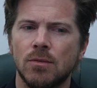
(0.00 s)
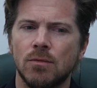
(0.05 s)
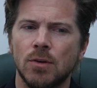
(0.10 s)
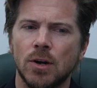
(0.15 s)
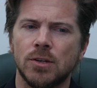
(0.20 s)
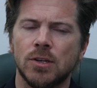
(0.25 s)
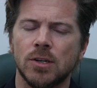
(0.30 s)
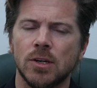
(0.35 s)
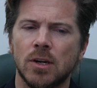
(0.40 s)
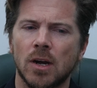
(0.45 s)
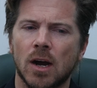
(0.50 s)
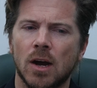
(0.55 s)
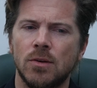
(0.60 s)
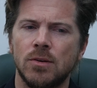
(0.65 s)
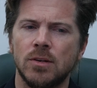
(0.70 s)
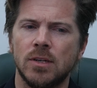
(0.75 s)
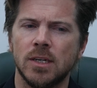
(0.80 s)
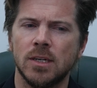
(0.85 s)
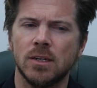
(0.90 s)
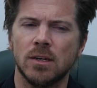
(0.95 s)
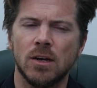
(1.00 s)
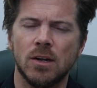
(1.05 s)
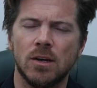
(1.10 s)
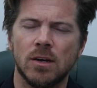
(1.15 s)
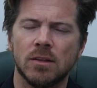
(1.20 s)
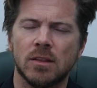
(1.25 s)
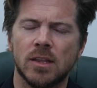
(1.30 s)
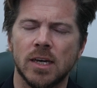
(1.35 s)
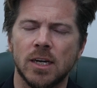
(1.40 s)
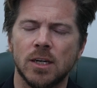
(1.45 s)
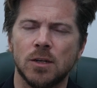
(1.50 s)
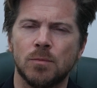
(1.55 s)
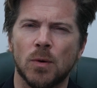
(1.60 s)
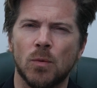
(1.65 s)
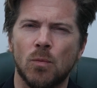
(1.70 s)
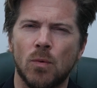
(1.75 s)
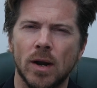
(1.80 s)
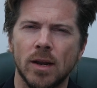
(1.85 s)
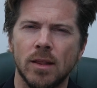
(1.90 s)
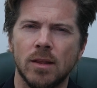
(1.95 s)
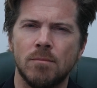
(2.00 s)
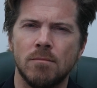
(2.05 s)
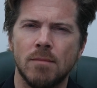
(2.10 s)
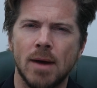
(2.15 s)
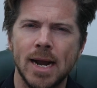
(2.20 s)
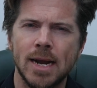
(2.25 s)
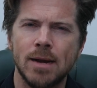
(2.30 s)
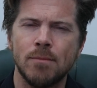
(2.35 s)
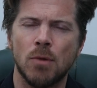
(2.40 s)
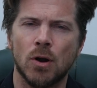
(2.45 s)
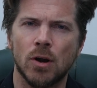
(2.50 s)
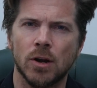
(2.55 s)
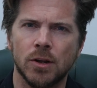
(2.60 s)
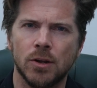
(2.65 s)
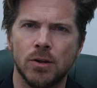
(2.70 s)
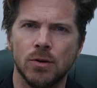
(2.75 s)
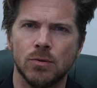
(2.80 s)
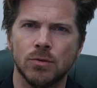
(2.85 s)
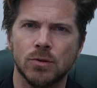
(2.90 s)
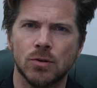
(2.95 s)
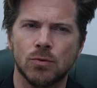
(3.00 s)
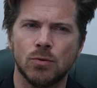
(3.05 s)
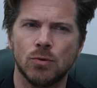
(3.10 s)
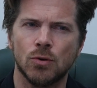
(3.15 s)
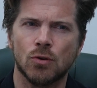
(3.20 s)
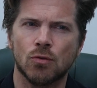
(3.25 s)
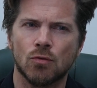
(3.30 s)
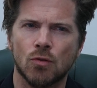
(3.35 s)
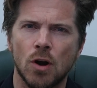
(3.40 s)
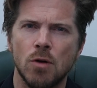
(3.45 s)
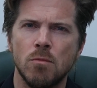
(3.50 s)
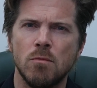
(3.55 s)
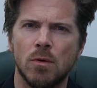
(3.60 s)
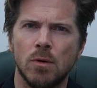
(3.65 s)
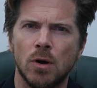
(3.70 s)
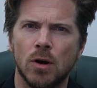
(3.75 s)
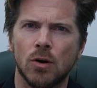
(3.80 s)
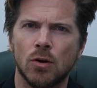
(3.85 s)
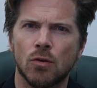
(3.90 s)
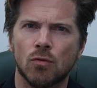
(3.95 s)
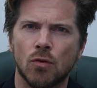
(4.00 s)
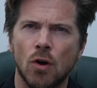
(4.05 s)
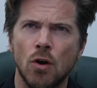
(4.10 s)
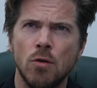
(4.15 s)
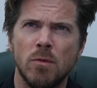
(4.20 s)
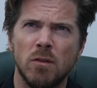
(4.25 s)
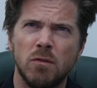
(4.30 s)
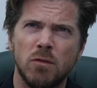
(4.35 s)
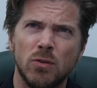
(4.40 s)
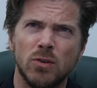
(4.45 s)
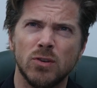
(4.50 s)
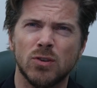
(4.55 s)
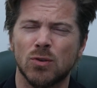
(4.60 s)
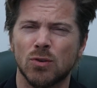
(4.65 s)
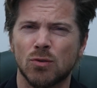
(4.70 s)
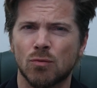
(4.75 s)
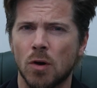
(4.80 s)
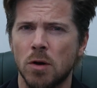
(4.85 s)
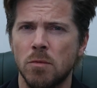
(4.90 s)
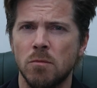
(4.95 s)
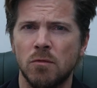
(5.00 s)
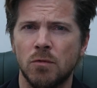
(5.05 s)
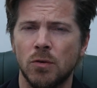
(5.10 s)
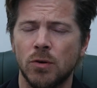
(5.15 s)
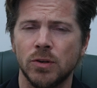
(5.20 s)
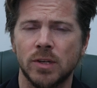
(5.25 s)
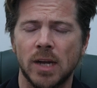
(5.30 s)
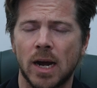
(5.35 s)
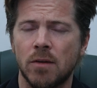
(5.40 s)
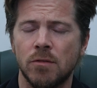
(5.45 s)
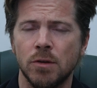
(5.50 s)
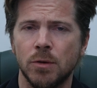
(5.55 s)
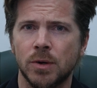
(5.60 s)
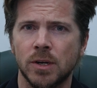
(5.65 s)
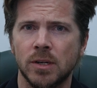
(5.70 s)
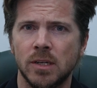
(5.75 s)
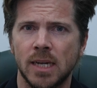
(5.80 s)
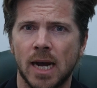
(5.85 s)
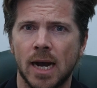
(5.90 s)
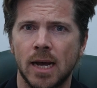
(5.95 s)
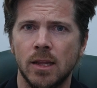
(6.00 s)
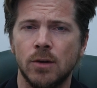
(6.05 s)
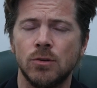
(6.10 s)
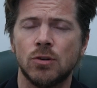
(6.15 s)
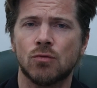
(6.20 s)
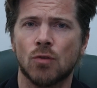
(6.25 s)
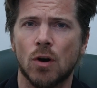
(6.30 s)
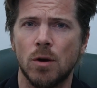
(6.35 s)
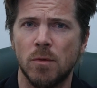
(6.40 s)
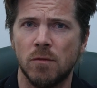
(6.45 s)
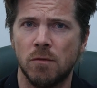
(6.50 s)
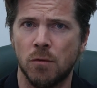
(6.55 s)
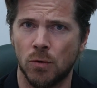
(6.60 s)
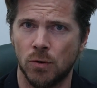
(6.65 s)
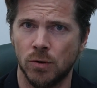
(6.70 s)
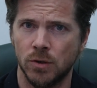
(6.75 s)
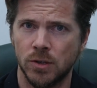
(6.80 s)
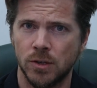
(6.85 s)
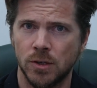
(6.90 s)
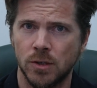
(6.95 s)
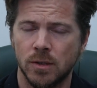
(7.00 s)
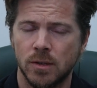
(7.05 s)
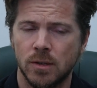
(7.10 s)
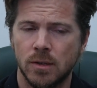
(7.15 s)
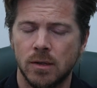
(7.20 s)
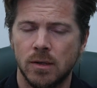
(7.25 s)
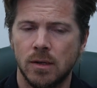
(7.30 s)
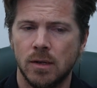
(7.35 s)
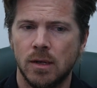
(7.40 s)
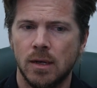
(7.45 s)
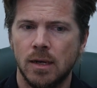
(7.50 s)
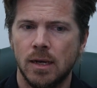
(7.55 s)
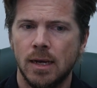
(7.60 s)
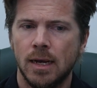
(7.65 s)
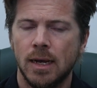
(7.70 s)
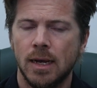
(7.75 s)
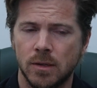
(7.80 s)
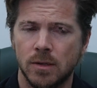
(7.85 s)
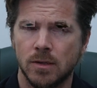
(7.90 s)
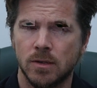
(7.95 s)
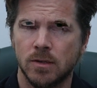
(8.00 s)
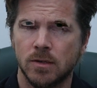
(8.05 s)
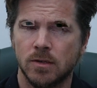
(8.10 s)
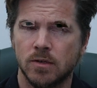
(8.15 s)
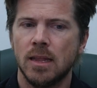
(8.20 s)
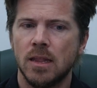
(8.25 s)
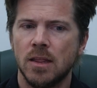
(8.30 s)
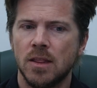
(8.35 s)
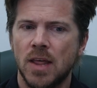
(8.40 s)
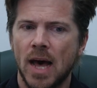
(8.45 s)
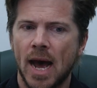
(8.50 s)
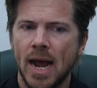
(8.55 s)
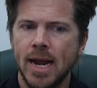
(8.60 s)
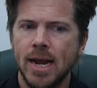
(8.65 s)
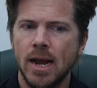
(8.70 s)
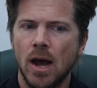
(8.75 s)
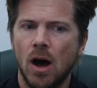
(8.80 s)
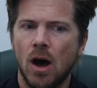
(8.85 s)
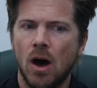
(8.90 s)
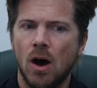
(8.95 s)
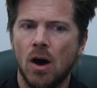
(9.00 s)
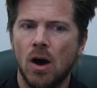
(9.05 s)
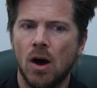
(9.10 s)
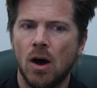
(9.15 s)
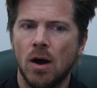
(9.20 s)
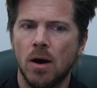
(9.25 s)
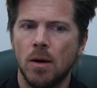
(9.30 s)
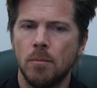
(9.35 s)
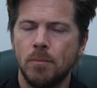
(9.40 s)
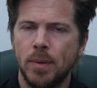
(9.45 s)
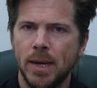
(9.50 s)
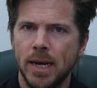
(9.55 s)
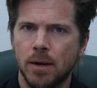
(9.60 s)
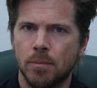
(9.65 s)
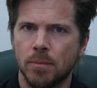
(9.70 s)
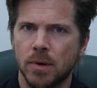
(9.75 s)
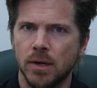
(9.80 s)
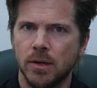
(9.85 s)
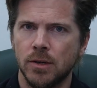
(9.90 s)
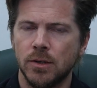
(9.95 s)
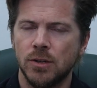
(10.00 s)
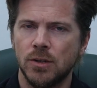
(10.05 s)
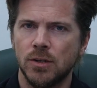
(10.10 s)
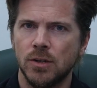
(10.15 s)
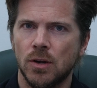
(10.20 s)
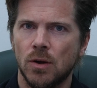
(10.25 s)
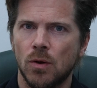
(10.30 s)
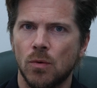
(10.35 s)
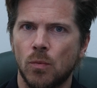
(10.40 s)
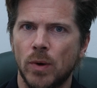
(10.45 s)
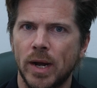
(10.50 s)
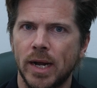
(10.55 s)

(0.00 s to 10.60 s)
rods and cones, there's a lot of things, but one of the main molecules are called chromophores or chromophores, however you want to say it. And those chromophores, they are pigments